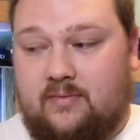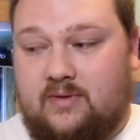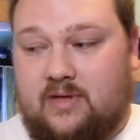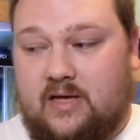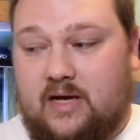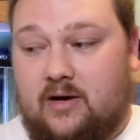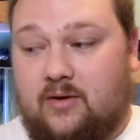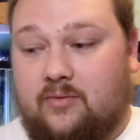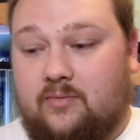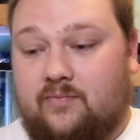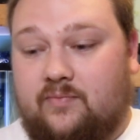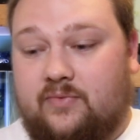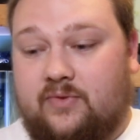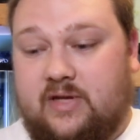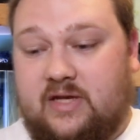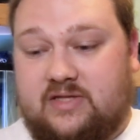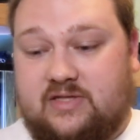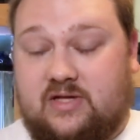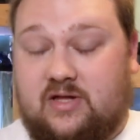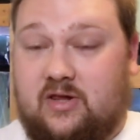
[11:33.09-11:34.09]
Now,
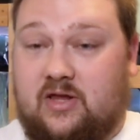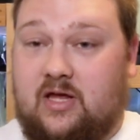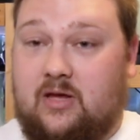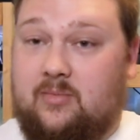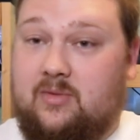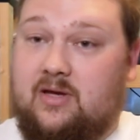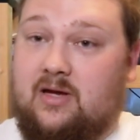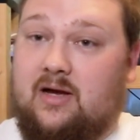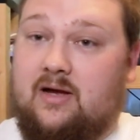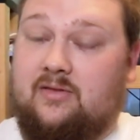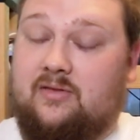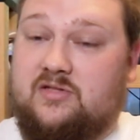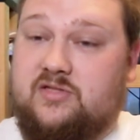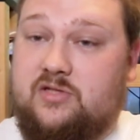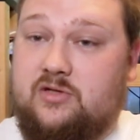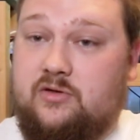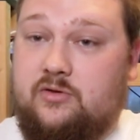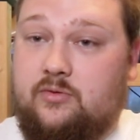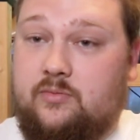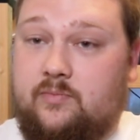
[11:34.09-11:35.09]
it's claiming on the
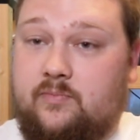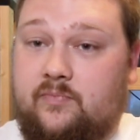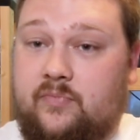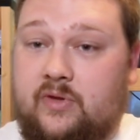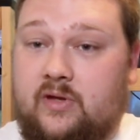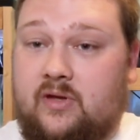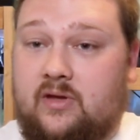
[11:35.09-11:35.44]
tube